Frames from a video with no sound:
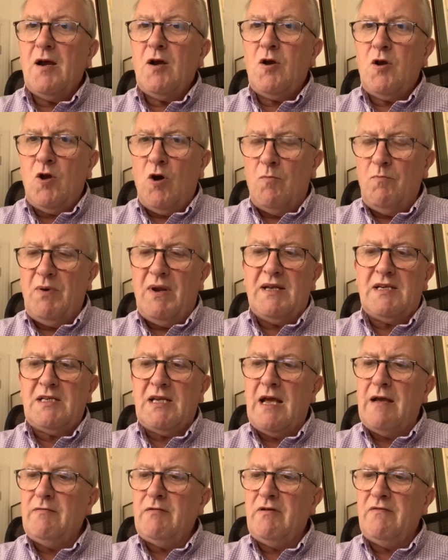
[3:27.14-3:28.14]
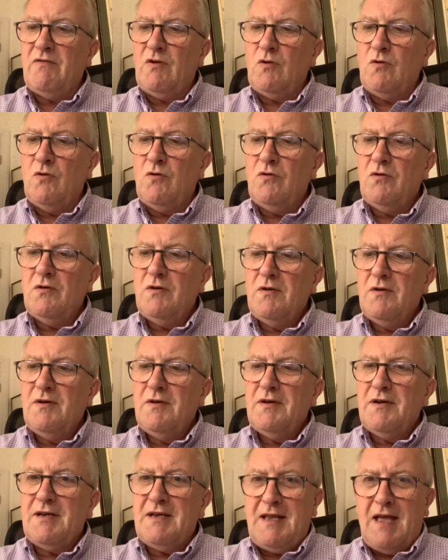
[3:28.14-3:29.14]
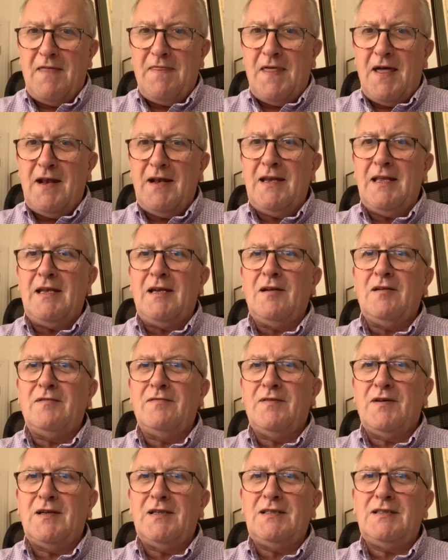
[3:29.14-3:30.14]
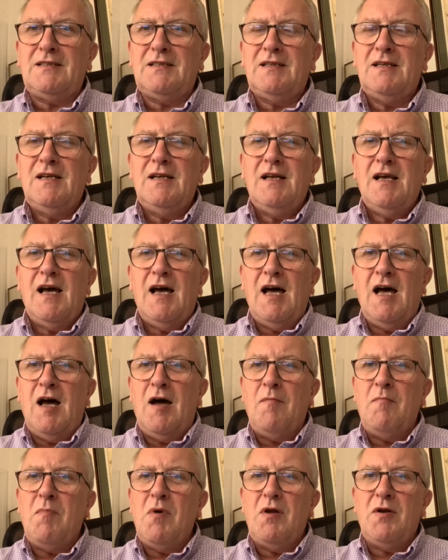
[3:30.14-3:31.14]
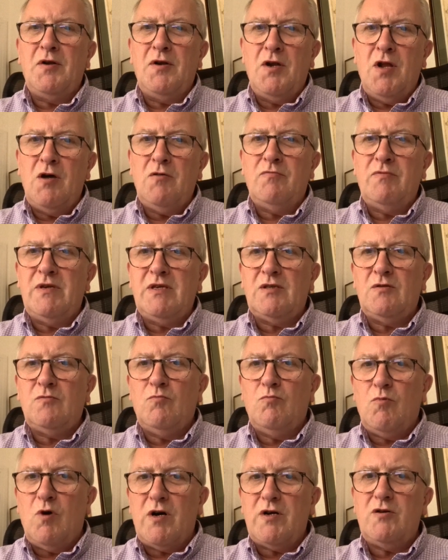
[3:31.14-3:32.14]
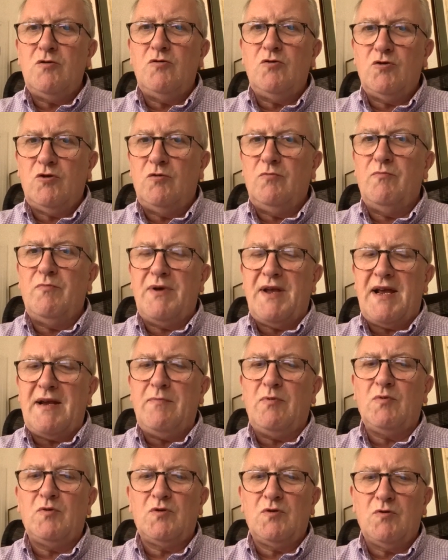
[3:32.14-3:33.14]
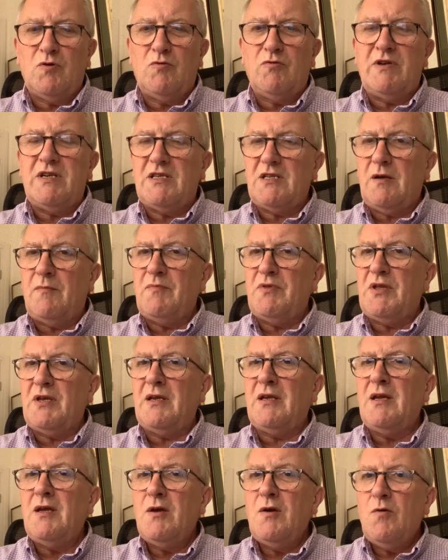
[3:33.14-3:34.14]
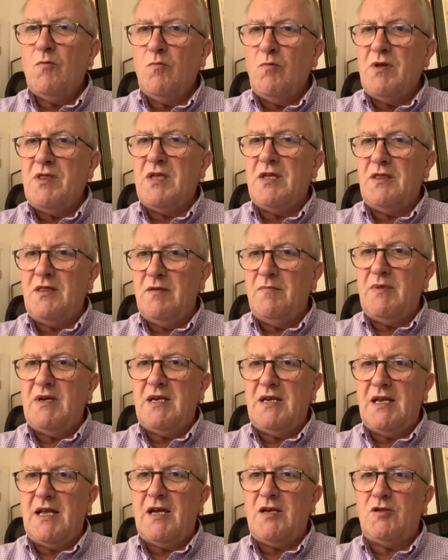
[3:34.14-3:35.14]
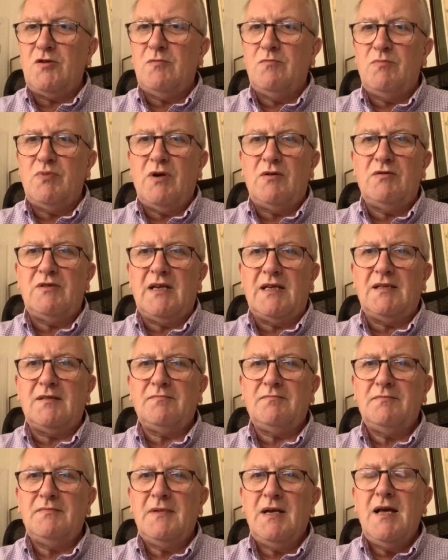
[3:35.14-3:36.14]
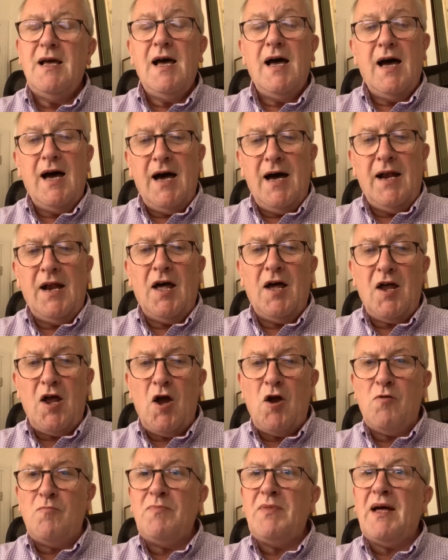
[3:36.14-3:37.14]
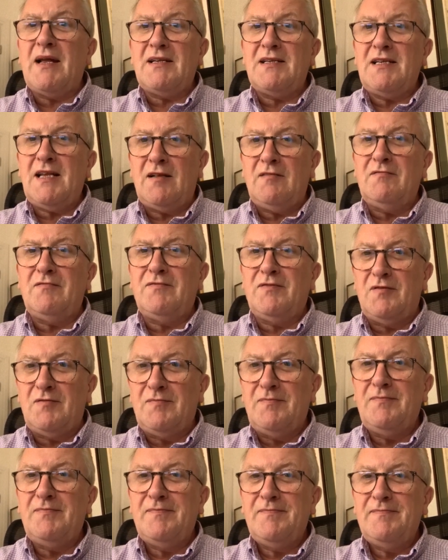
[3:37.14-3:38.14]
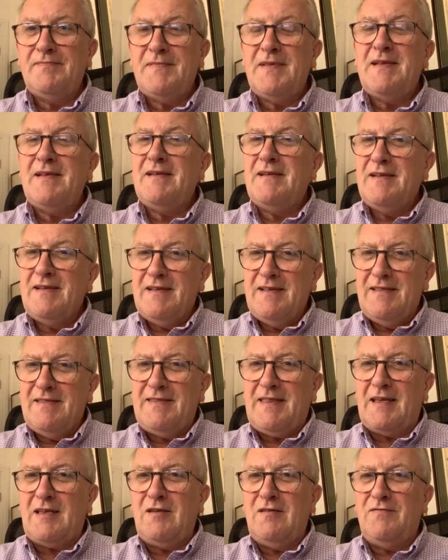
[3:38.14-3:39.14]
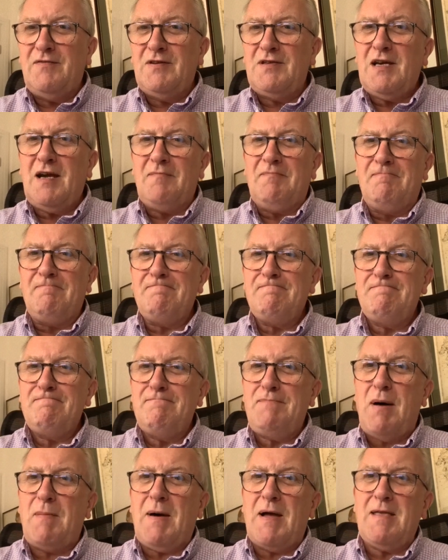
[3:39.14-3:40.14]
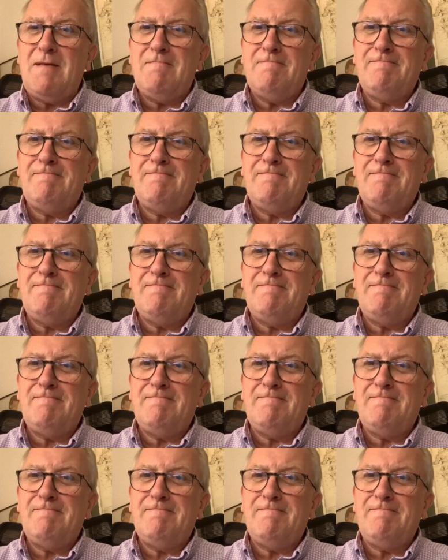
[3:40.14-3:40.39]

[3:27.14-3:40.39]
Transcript: Complex area of law, get that legal advice. No reason why you shouldn't be able to agree something within the mediation process. And I hope that's helpful. Thank you for your time. Bye-bye.